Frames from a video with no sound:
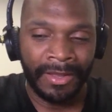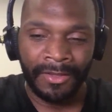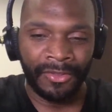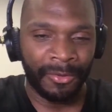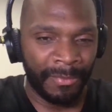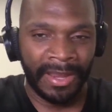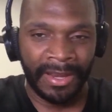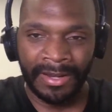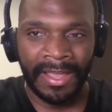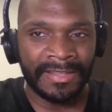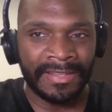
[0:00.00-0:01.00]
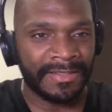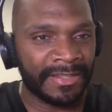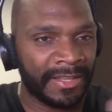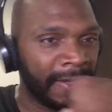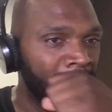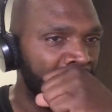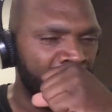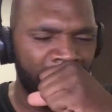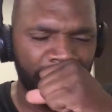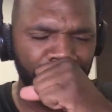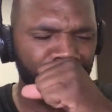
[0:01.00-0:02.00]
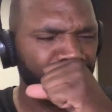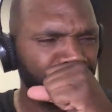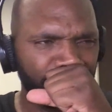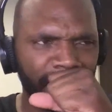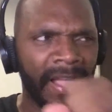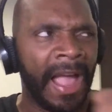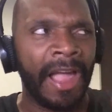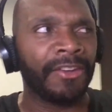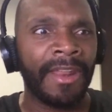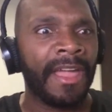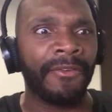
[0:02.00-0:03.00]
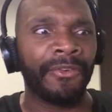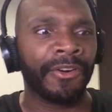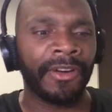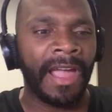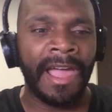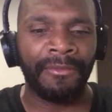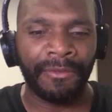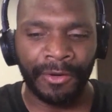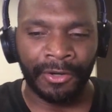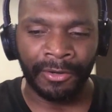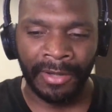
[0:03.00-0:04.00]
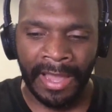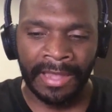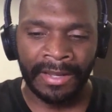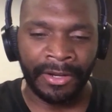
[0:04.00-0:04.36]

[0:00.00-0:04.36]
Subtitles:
main SSD. I'd never ever edit